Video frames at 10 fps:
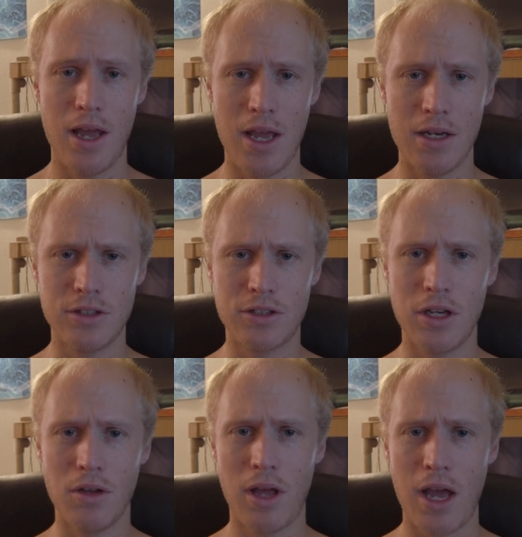and
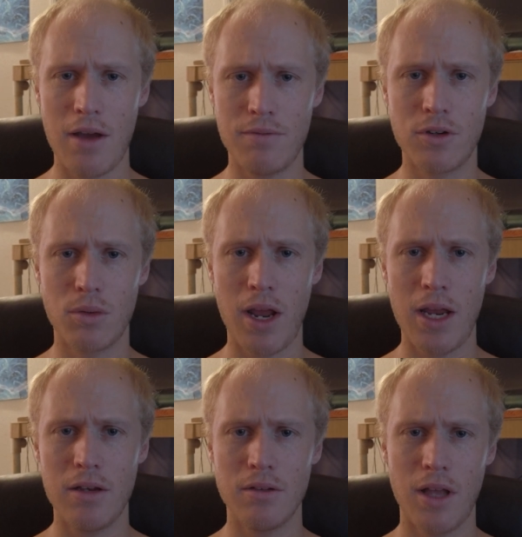still have
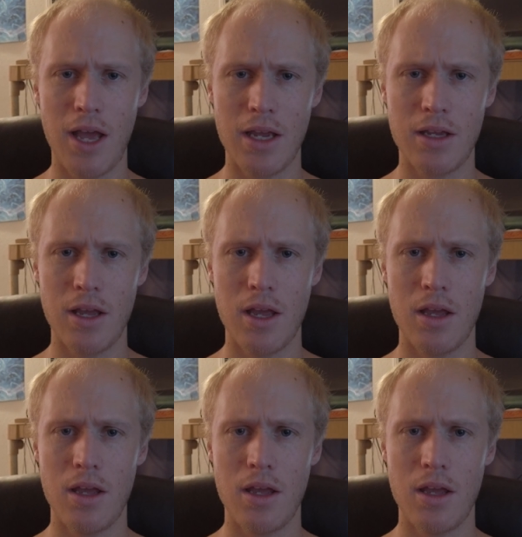great like